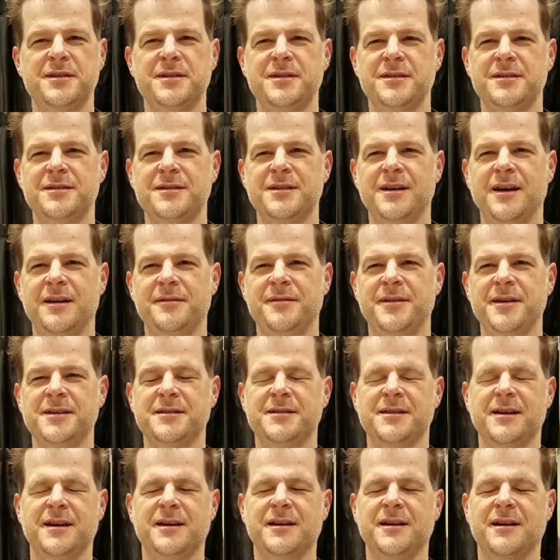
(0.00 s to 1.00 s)
And
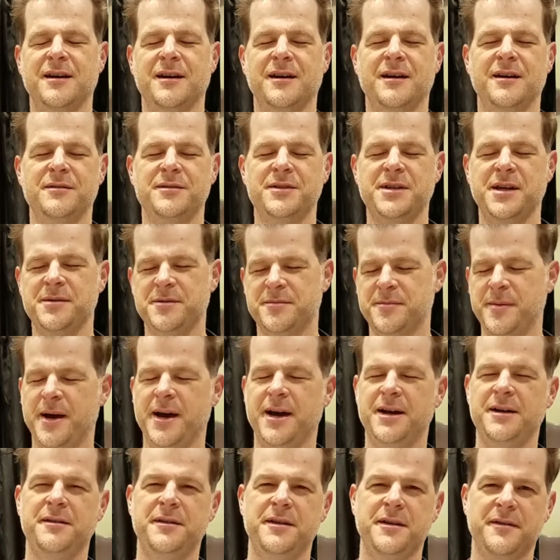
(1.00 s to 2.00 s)
things like uh, James
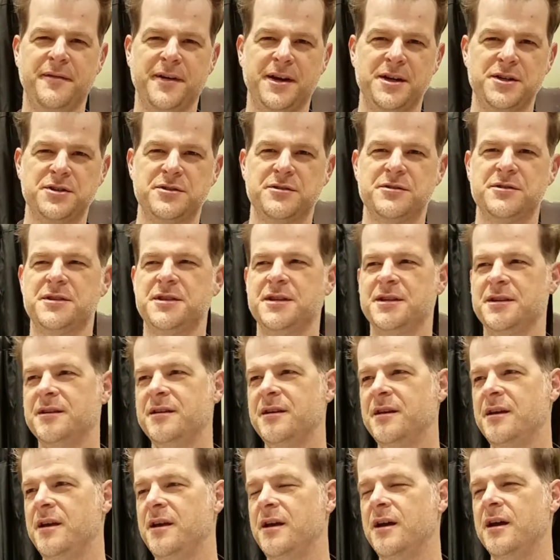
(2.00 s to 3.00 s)
Bond and The Avengers and
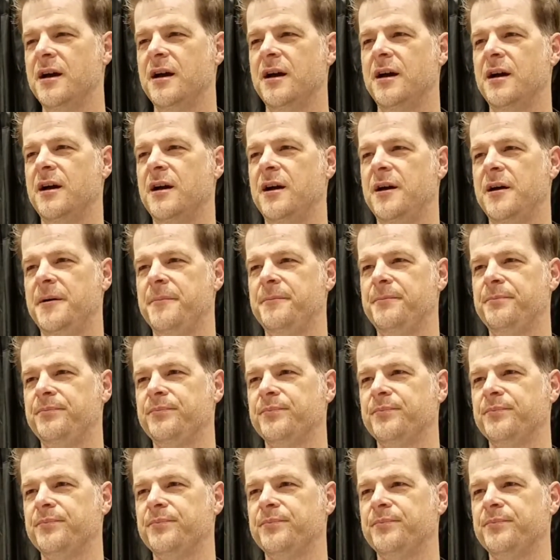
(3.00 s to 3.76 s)
um,